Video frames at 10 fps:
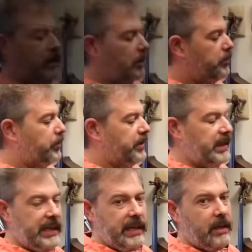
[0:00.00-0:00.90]
doing the
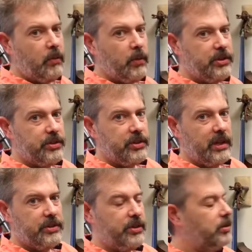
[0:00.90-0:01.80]
E, which is
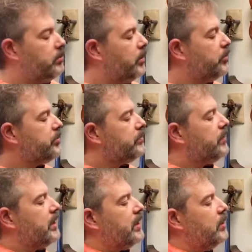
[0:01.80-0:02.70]
actually the most
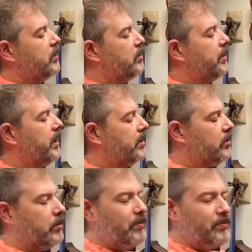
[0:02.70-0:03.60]
finicky with the peg.
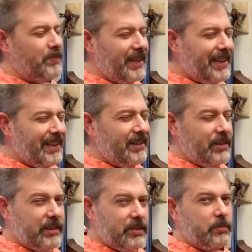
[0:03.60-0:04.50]

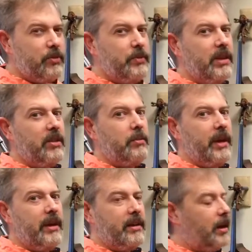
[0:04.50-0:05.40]
Littlest movement of the
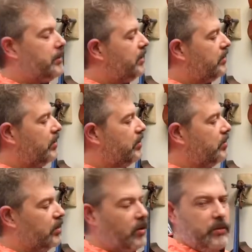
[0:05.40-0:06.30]
peg. I mean, you
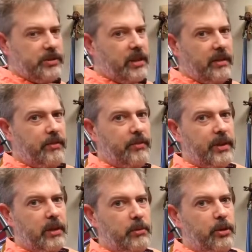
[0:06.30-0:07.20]
can almost not even feel
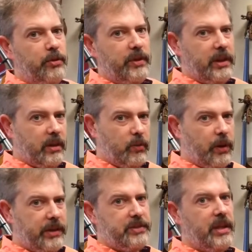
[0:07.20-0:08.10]
it move, and it'll
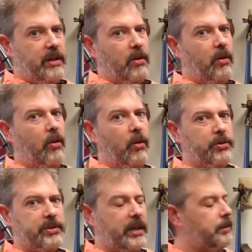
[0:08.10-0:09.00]
raise that a whole
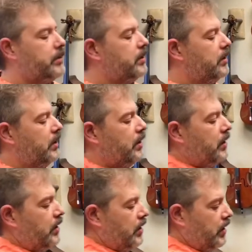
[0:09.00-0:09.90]
step.
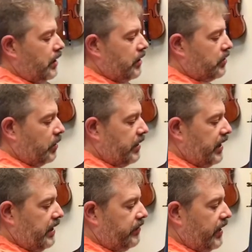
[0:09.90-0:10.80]
So I'm at E
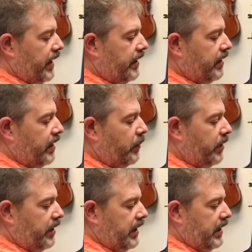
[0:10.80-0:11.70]
flat, and I
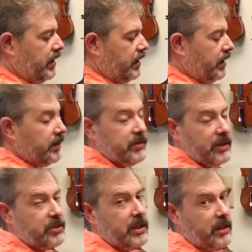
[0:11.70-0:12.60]
want E, and it's
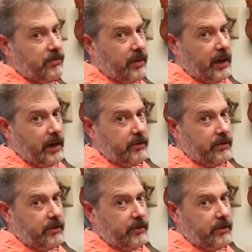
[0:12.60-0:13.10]
actually E5.